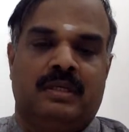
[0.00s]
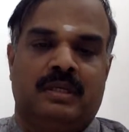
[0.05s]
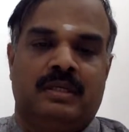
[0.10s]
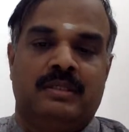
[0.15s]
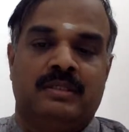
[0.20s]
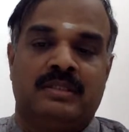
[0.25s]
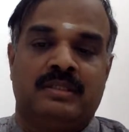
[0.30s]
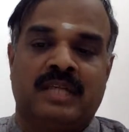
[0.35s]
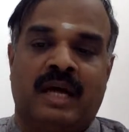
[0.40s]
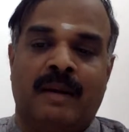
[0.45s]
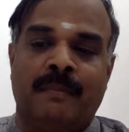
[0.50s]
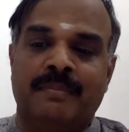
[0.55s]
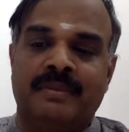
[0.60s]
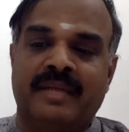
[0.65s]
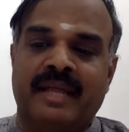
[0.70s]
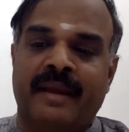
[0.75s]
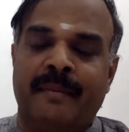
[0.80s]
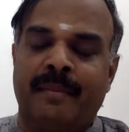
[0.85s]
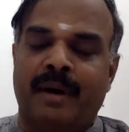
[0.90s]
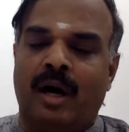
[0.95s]

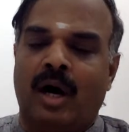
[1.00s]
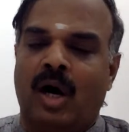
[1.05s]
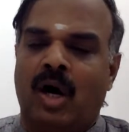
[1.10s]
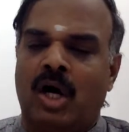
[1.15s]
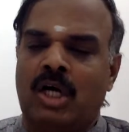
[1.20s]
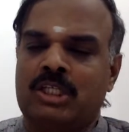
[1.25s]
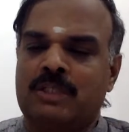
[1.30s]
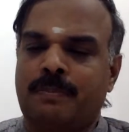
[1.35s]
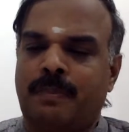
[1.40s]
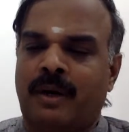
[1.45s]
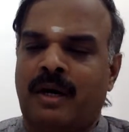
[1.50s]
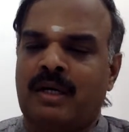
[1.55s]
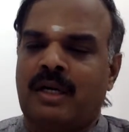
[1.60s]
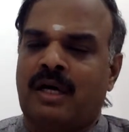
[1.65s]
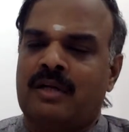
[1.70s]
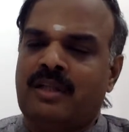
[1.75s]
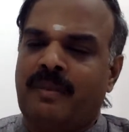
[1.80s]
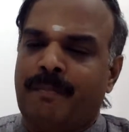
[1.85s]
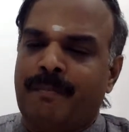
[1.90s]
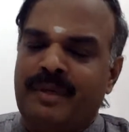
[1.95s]
Sometime horsepower of
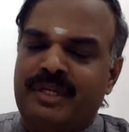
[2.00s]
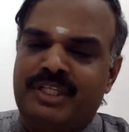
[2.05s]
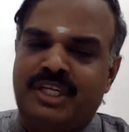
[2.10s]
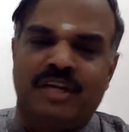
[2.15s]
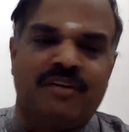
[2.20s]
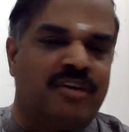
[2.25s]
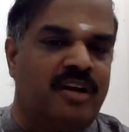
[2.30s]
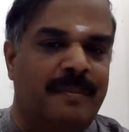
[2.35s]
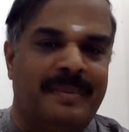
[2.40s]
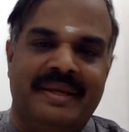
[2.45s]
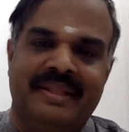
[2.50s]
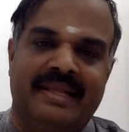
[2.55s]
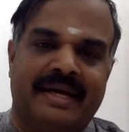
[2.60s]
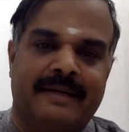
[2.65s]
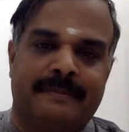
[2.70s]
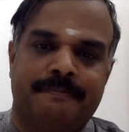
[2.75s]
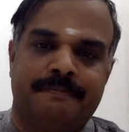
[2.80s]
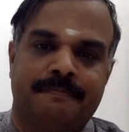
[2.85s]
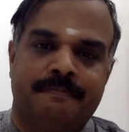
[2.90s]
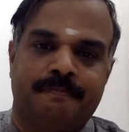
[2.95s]
the machine will be there.
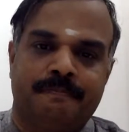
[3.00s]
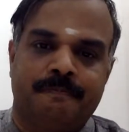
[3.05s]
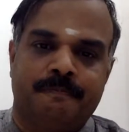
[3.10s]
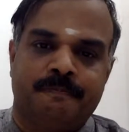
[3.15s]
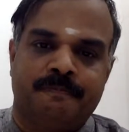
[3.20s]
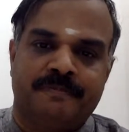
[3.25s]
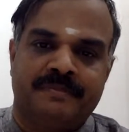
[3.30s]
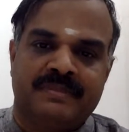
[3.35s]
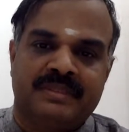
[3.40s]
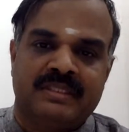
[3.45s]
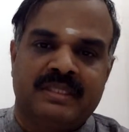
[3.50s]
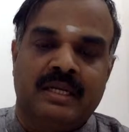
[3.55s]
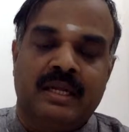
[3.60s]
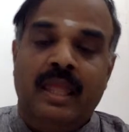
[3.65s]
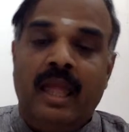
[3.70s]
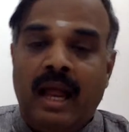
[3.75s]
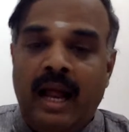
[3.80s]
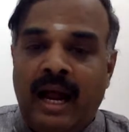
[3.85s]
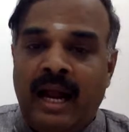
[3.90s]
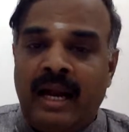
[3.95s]

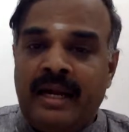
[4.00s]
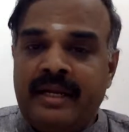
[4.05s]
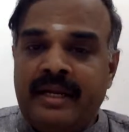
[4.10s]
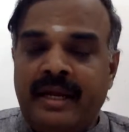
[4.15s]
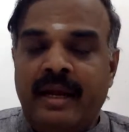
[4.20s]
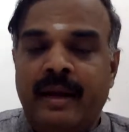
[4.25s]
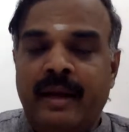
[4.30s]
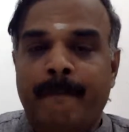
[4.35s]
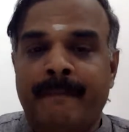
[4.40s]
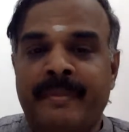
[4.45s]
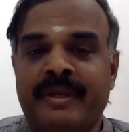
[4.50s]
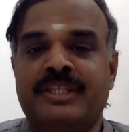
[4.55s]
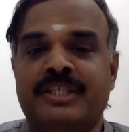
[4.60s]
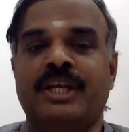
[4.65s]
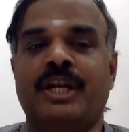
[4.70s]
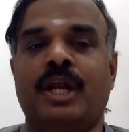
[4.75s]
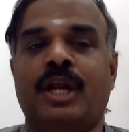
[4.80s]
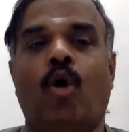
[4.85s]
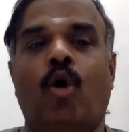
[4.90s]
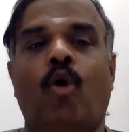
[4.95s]
And machine,
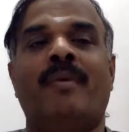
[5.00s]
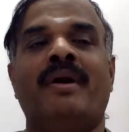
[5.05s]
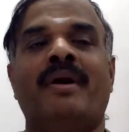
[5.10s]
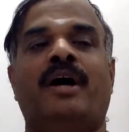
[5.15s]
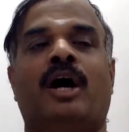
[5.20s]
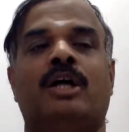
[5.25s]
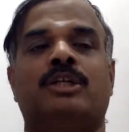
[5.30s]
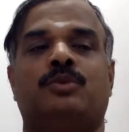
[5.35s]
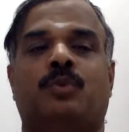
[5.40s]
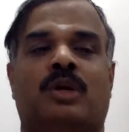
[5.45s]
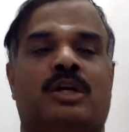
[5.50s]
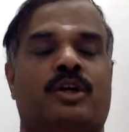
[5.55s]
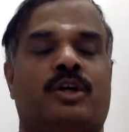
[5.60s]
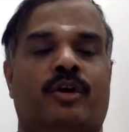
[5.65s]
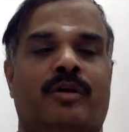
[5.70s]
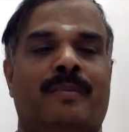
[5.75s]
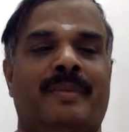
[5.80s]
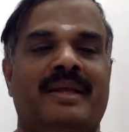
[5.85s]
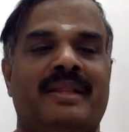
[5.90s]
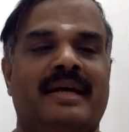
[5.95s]
how many horse worked
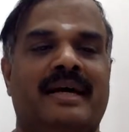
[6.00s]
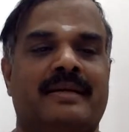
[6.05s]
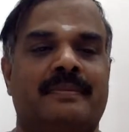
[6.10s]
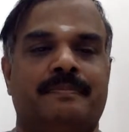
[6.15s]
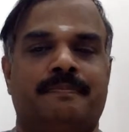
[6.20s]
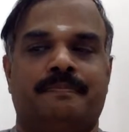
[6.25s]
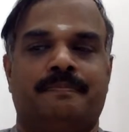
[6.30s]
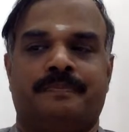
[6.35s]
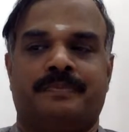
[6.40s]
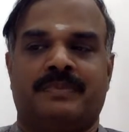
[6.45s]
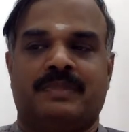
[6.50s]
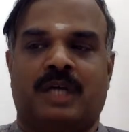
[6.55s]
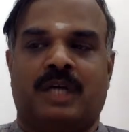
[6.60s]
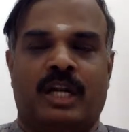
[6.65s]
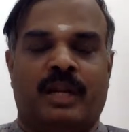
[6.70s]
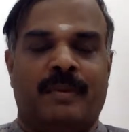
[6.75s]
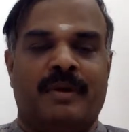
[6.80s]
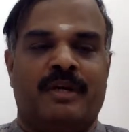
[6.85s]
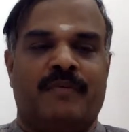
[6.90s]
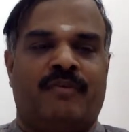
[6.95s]
will be there? Are you
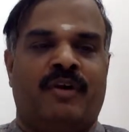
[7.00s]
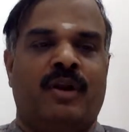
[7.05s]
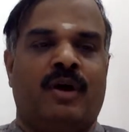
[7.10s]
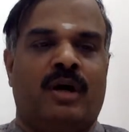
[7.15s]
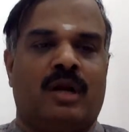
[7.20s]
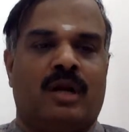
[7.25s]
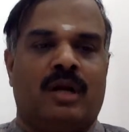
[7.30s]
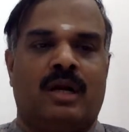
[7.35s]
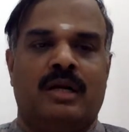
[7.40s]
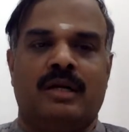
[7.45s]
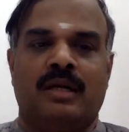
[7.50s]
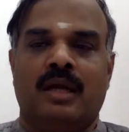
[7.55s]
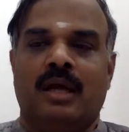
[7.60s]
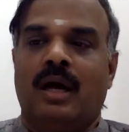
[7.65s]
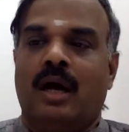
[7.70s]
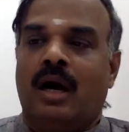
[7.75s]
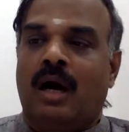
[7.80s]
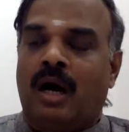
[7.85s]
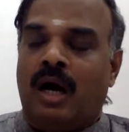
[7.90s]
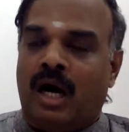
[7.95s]
able to follow or not?
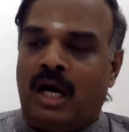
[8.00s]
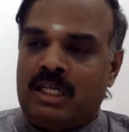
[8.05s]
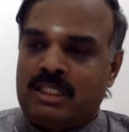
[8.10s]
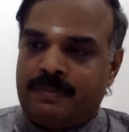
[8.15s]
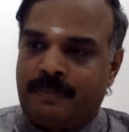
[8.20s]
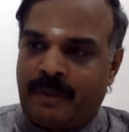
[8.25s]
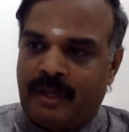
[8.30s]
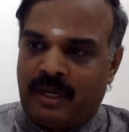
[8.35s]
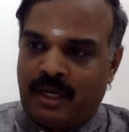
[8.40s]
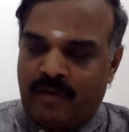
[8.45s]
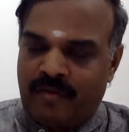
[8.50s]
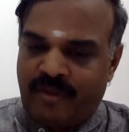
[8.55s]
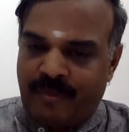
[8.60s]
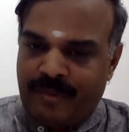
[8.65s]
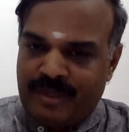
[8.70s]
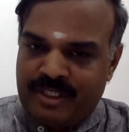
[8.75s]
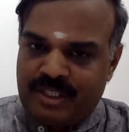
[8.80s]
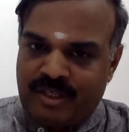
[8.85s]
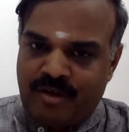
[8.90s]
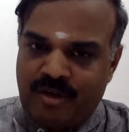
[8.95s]
Horsepower of the
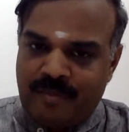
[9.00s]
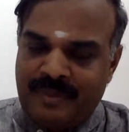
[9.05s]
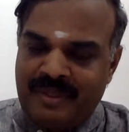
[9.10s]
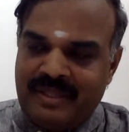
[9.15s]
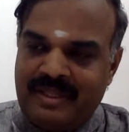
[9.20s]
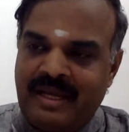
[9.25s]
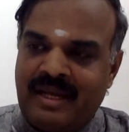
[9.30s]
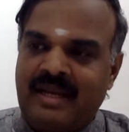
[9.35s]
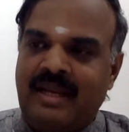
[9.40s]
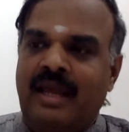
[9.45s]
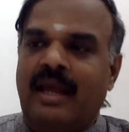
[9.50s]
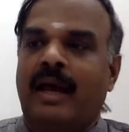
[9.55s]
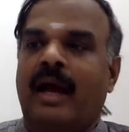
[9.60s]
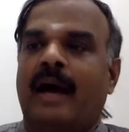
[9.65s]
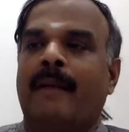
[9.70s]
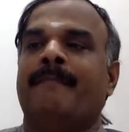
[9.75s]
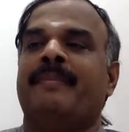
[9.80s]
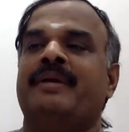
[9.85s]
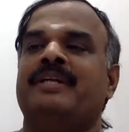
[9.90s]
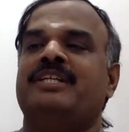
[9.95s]
machine will be there.
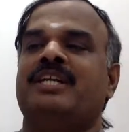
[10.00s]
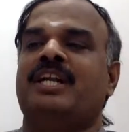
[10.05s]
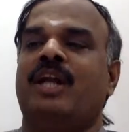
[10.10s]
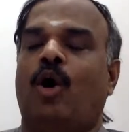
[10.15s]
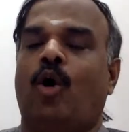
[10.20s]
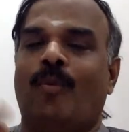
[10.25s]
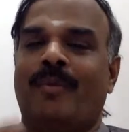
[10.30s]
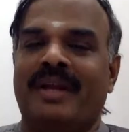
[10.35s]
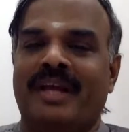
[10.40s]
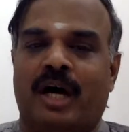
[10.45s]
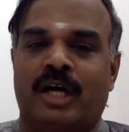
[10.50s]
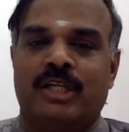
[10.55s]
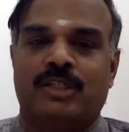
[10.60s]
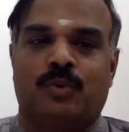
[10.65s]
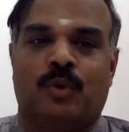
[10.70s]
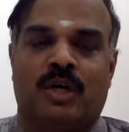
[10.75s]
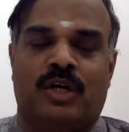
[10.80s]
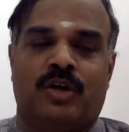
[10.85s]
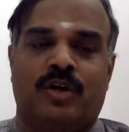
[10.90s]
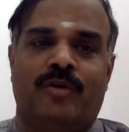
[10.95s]
Machine, how many horse
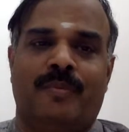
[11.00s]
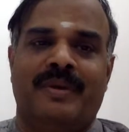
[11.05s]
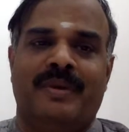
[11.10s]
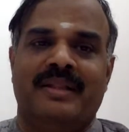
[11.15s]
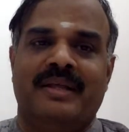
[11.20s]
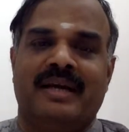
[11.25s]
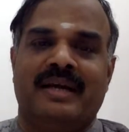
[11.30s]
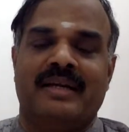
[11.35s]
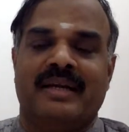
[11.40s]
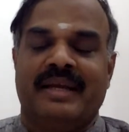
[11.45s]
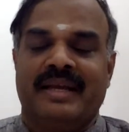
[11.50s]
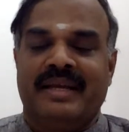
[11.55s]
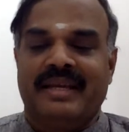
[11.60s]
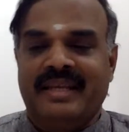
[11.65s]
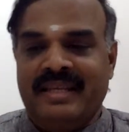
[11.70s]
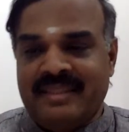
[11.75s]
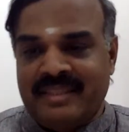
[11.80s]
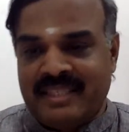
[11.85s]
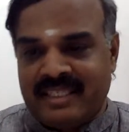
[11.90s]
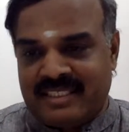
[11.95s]
worked will be there?
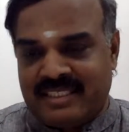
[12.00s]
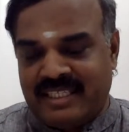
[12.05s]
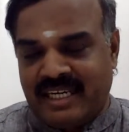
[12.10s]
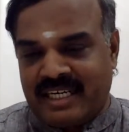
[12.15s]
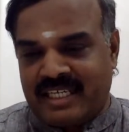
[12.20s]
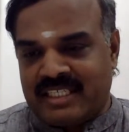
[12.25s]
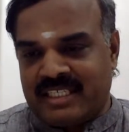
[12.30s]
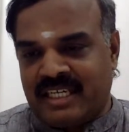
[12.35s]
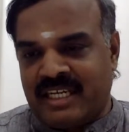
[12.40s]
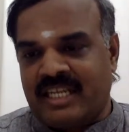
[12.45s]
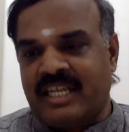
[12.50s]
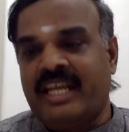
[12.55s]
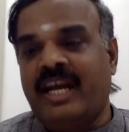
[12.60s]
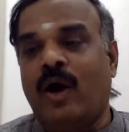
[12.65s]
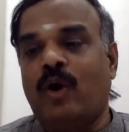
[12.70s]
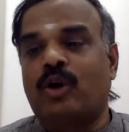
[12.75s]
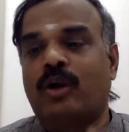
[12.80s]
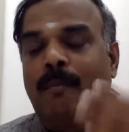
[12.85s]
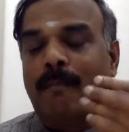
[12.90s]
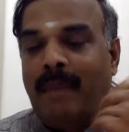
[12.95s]
In this juncture, you have
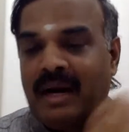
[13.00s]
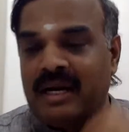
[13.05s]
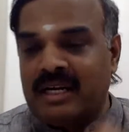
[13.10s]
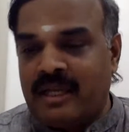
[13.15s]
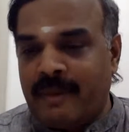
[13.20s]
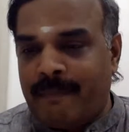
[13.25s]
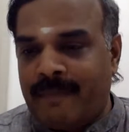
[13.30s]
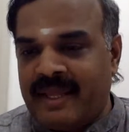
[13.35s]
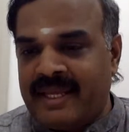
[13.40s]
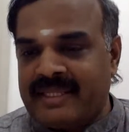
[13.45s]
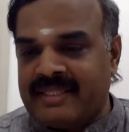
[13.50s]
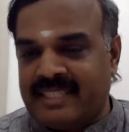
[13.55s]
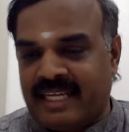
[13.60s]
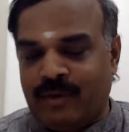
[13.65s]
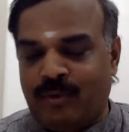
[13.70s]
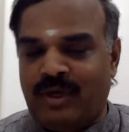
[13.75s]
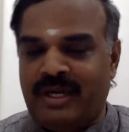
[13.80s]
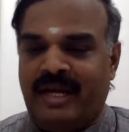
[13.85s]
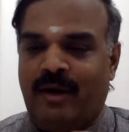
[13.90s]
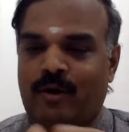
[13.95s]
to multiply. Then
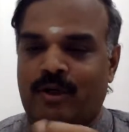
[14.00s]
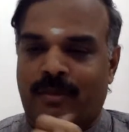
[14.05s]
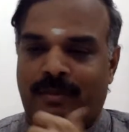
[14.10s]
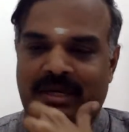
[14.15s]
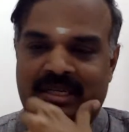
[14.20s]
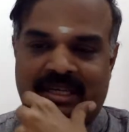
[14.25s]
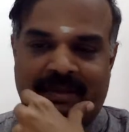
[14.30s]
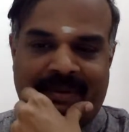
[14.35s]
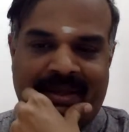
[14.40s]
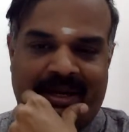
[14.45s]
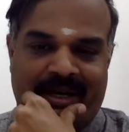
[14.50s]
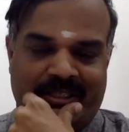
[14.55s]
only you have to multiply.